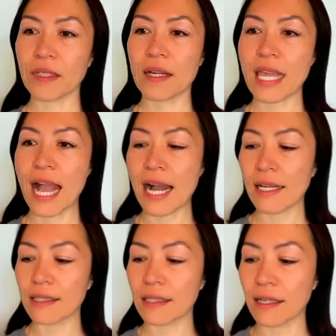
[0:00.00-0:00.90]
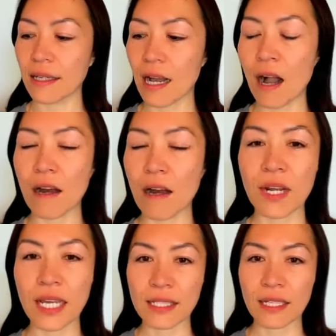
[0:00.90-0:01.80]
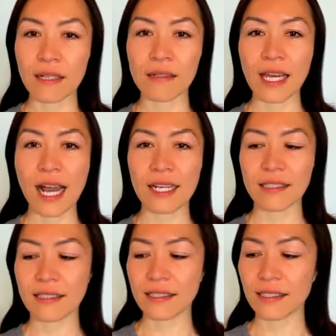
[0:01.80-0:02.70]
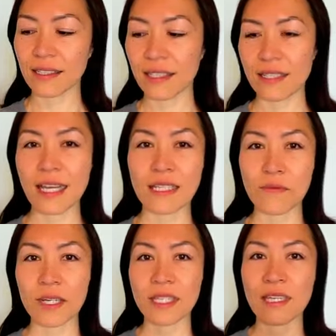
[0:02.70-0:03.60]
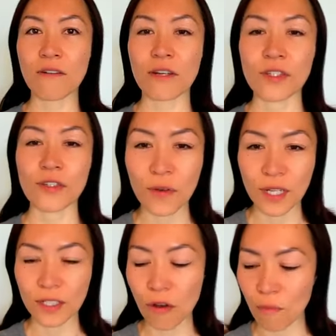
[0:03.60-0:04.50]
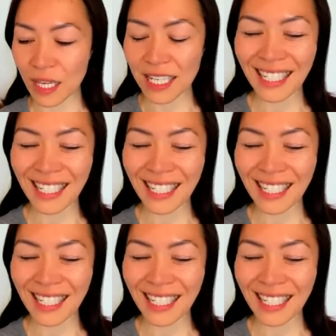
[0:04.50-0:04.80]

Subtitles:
Yeah, the heartbreaks and all that, because that's what Serious Joy told me.